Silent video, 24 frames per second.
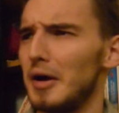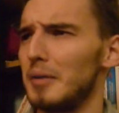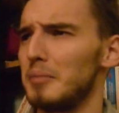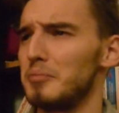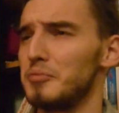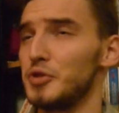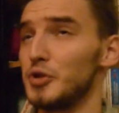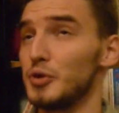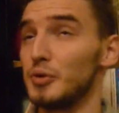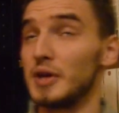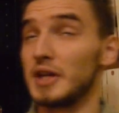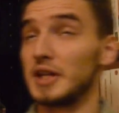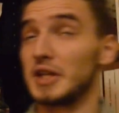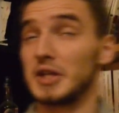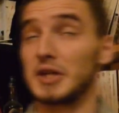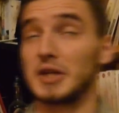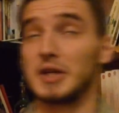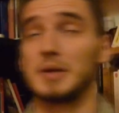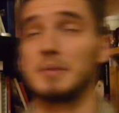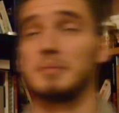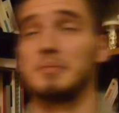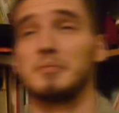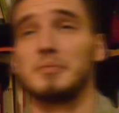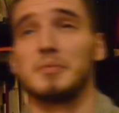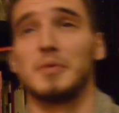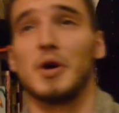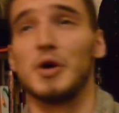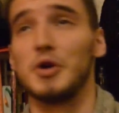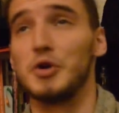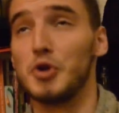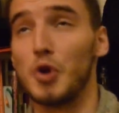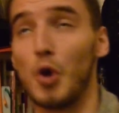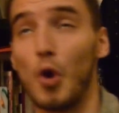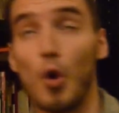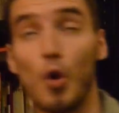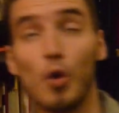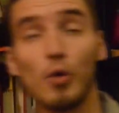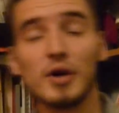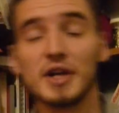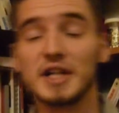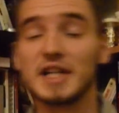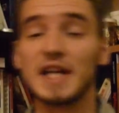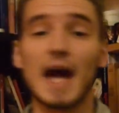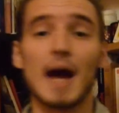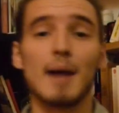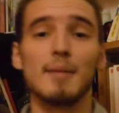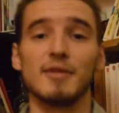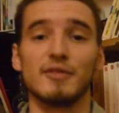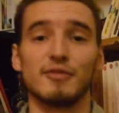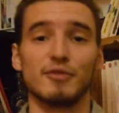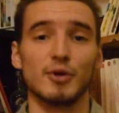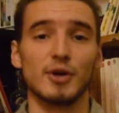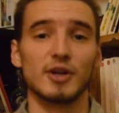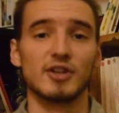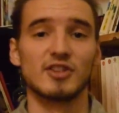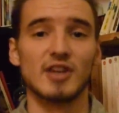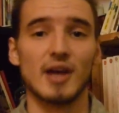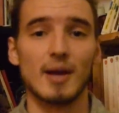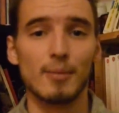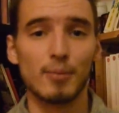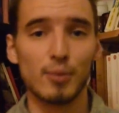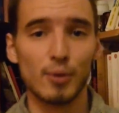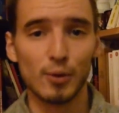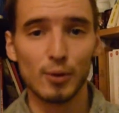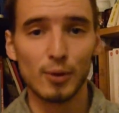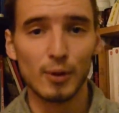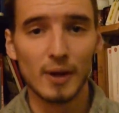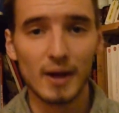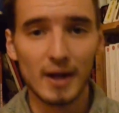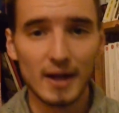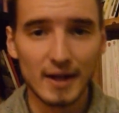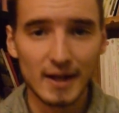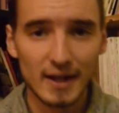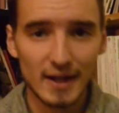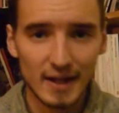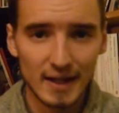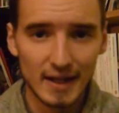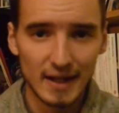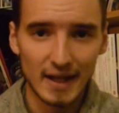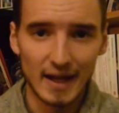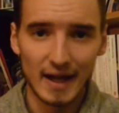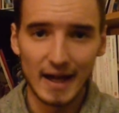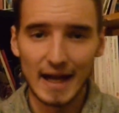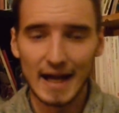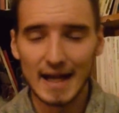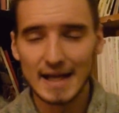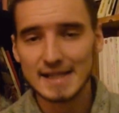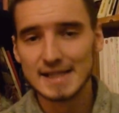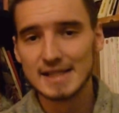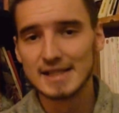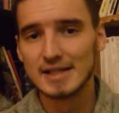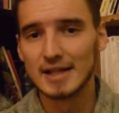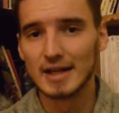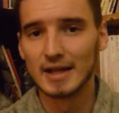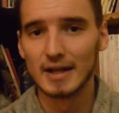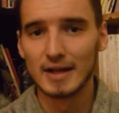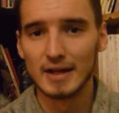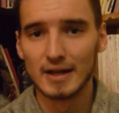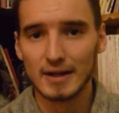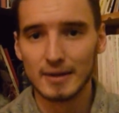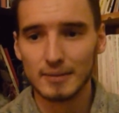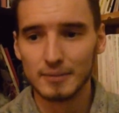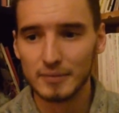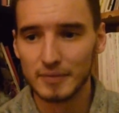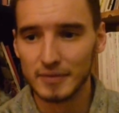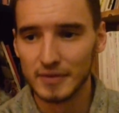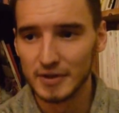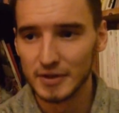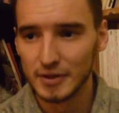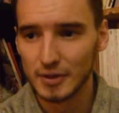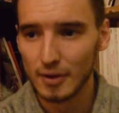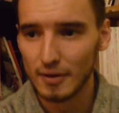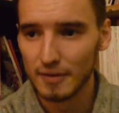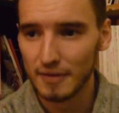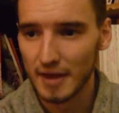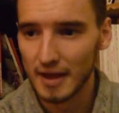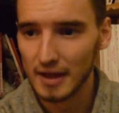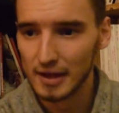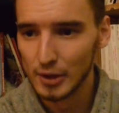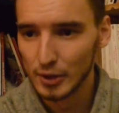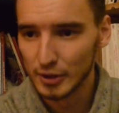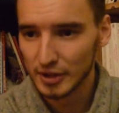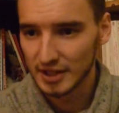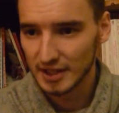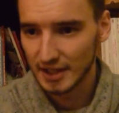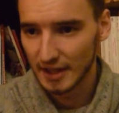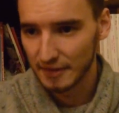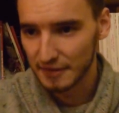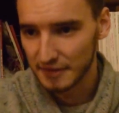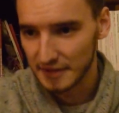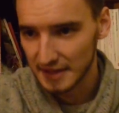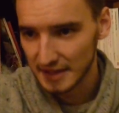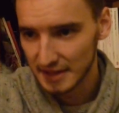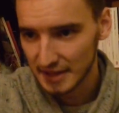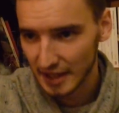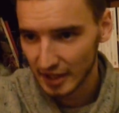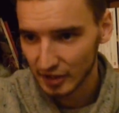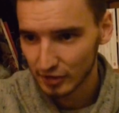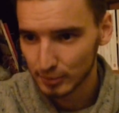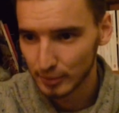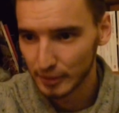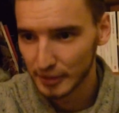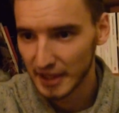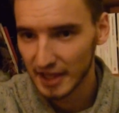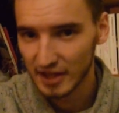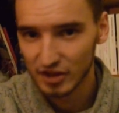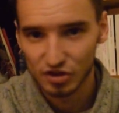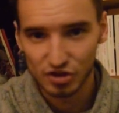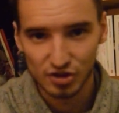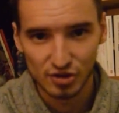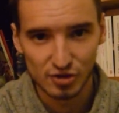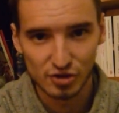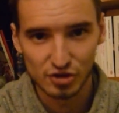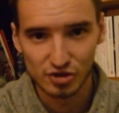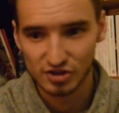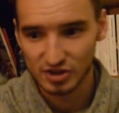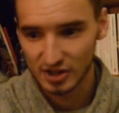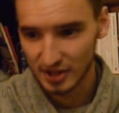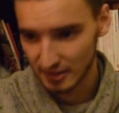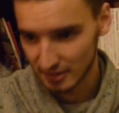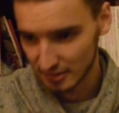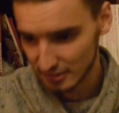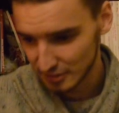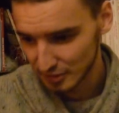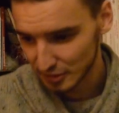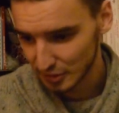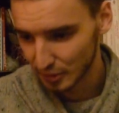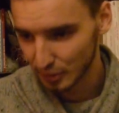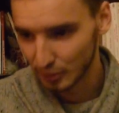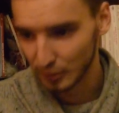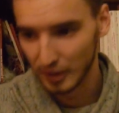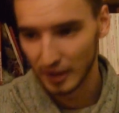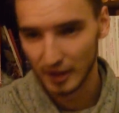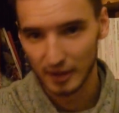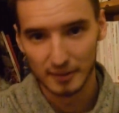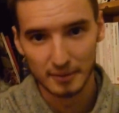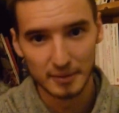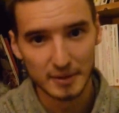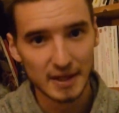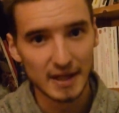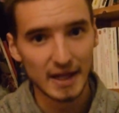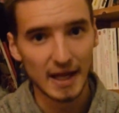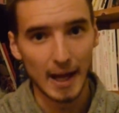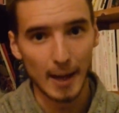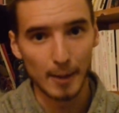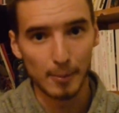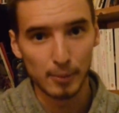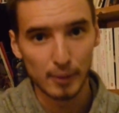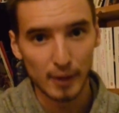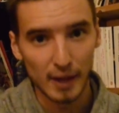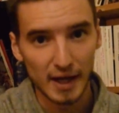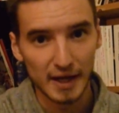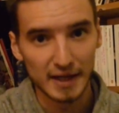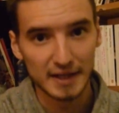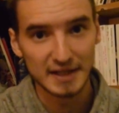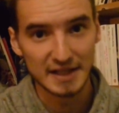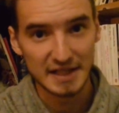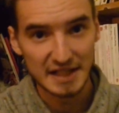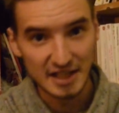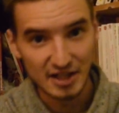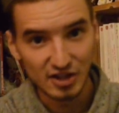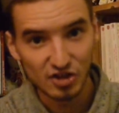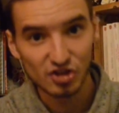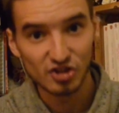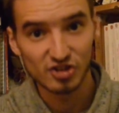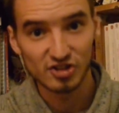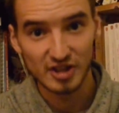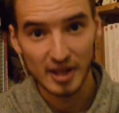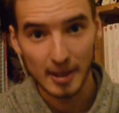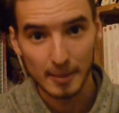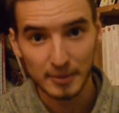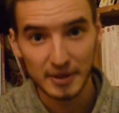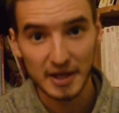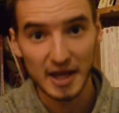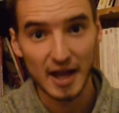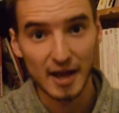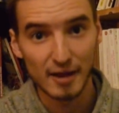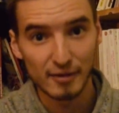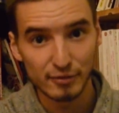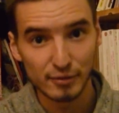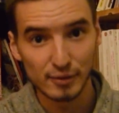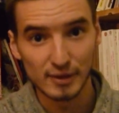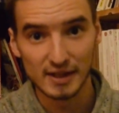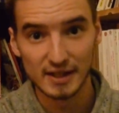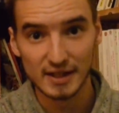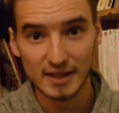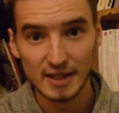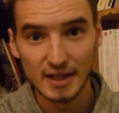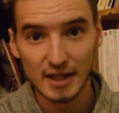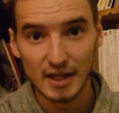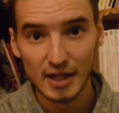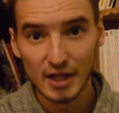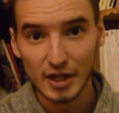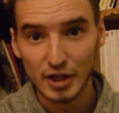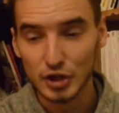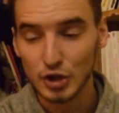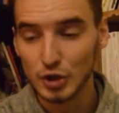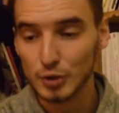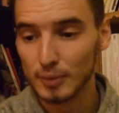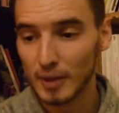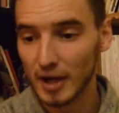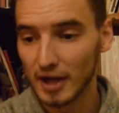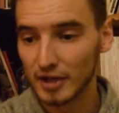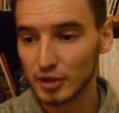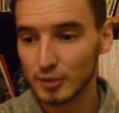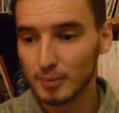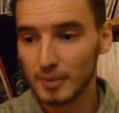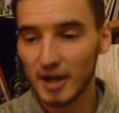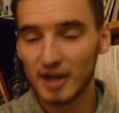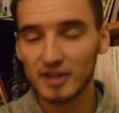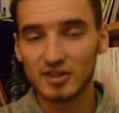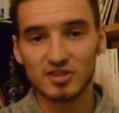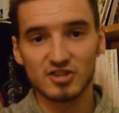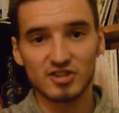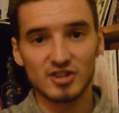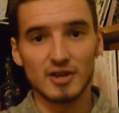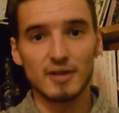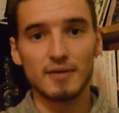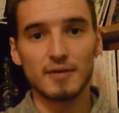doing an origami, for example, and you know, they're looking at the explanations and, you know, applying each step carefully. You might see